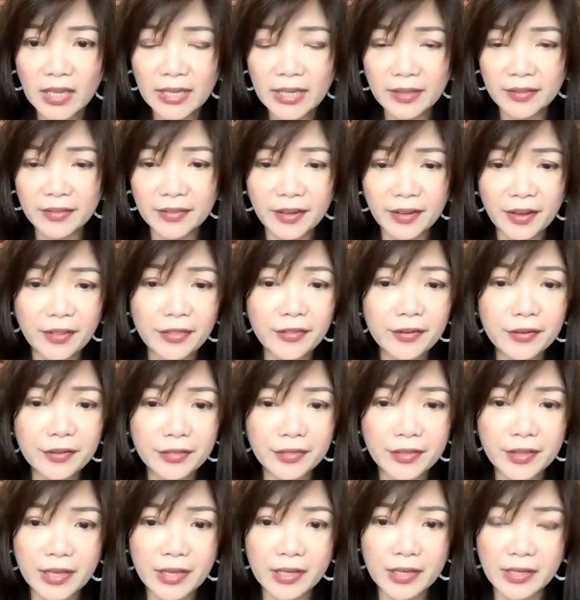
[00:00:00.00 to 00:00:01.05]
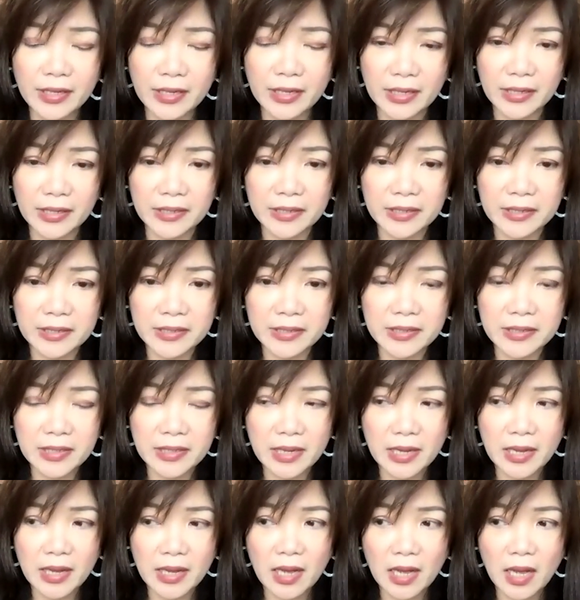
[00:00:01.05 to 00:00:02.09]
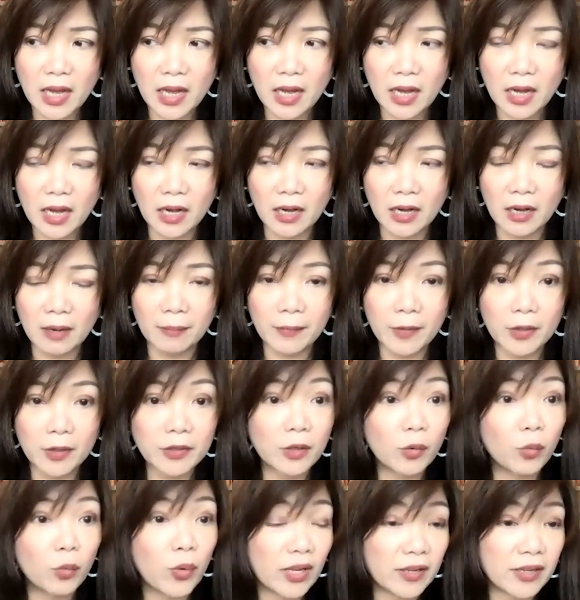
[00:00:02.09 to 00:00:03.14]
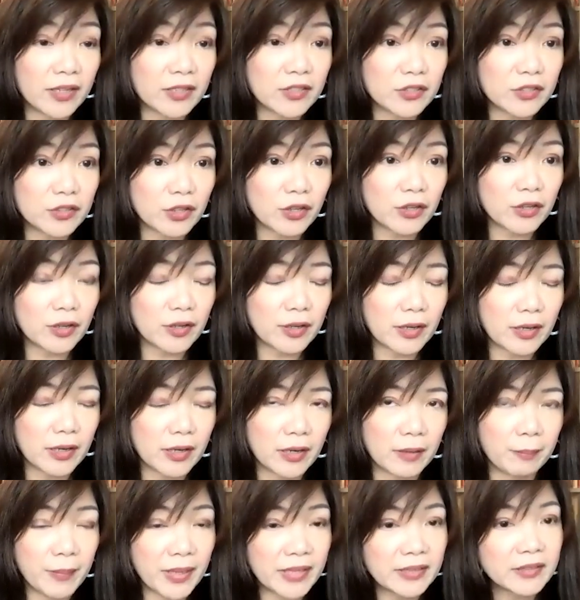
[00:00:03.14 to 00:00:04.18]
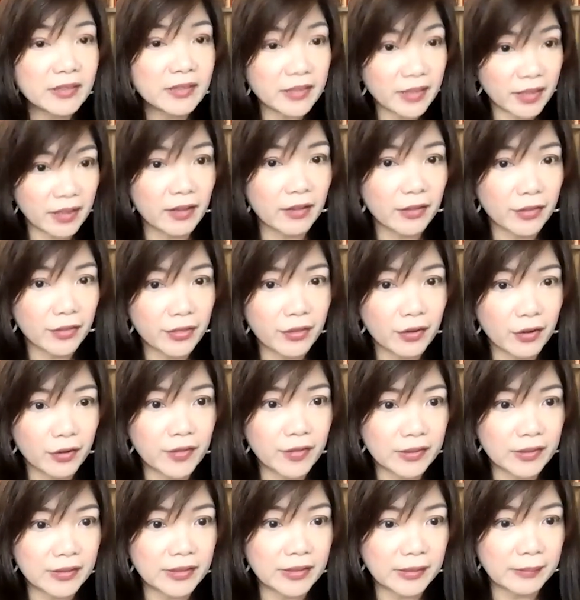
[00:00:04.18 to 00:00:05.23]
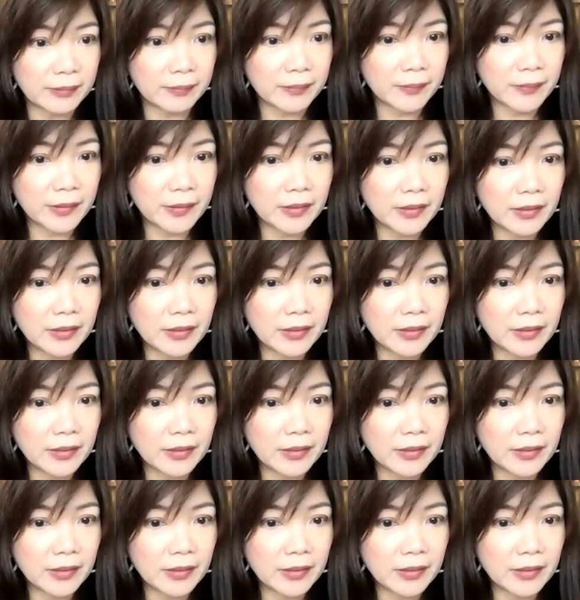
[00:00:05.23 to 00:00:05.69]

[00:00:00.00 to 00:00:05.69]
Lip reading: The other thing is the wellness, mental health of the team.